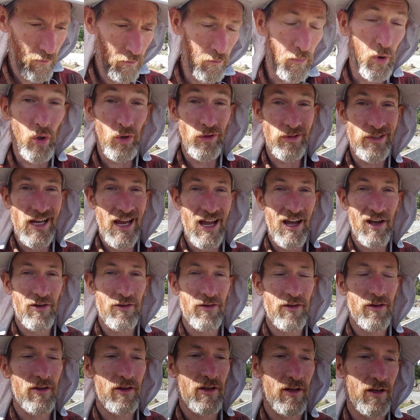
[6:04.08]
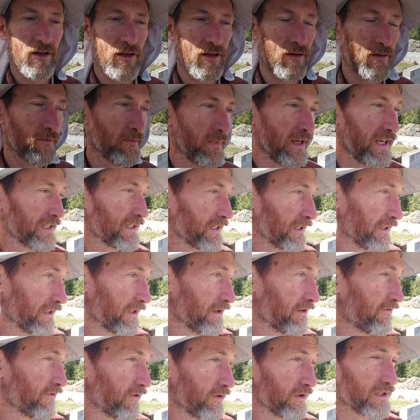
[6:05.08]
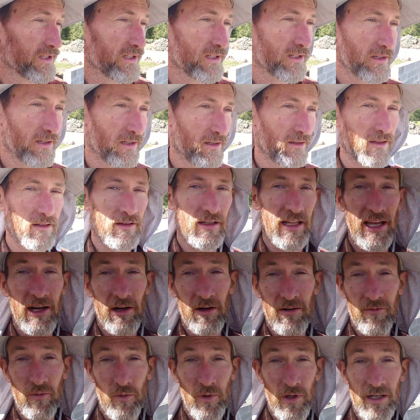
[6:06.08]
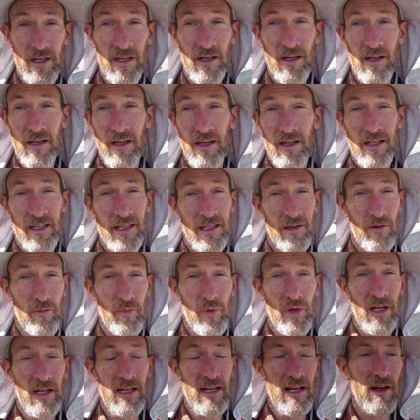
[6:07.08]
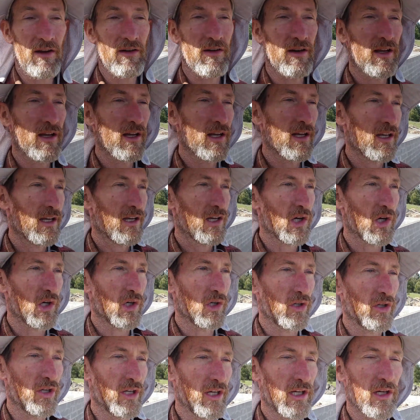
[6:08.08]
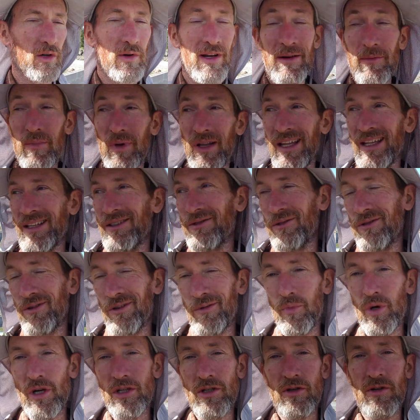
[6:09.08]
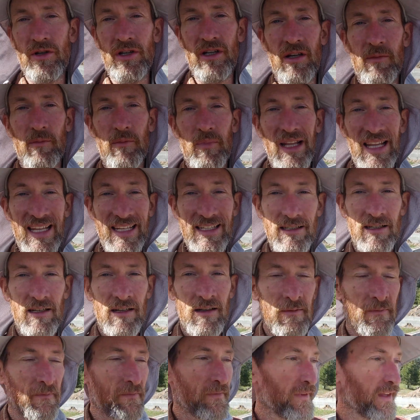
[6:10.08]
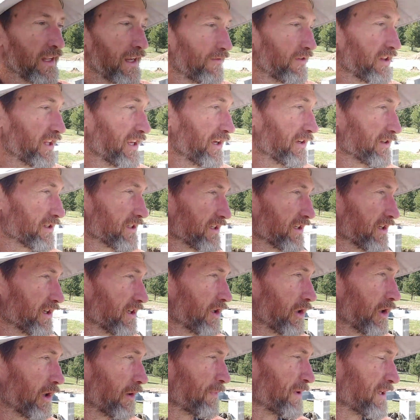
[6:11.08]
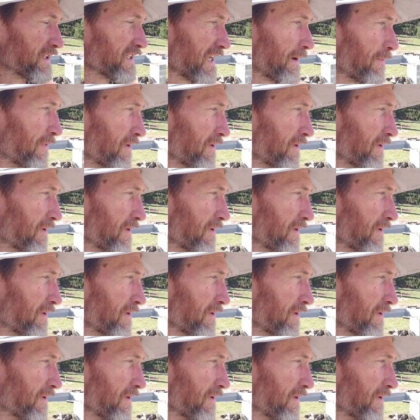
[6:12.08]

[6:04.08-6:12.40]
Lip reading: bolt down basically the first layer of wood that we're putting down, called green plate or pressure treated plate. Everything else is going to go up on top